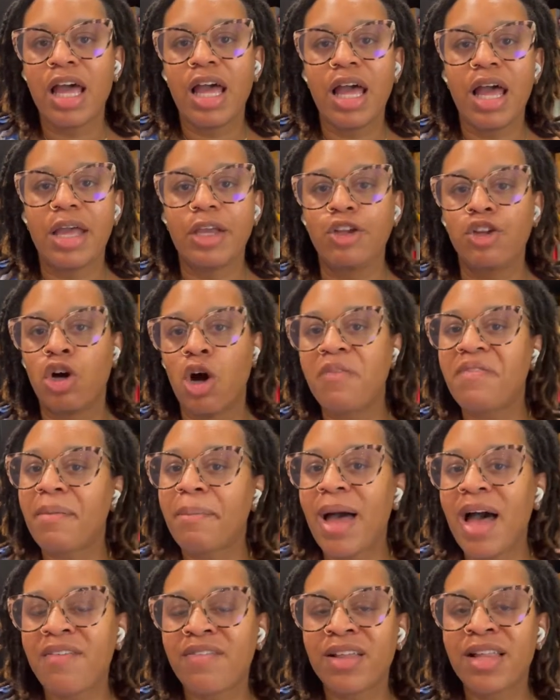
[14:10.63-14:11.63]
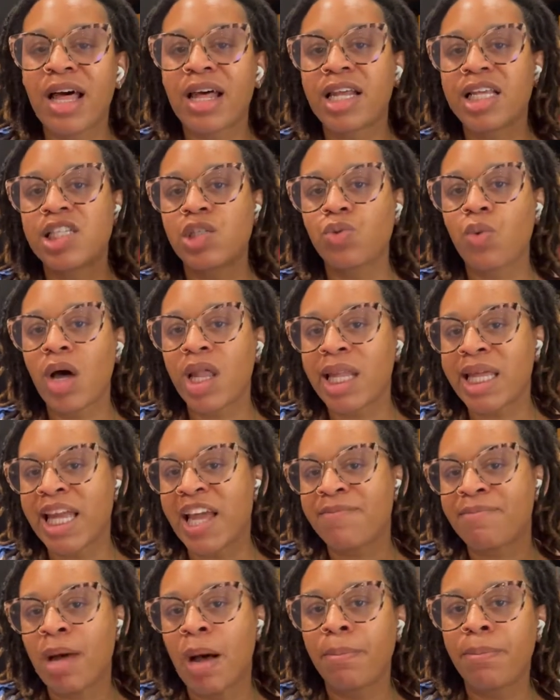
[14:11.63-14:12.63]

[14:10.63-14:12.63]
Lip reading: if I'm having a lot of swelling, if my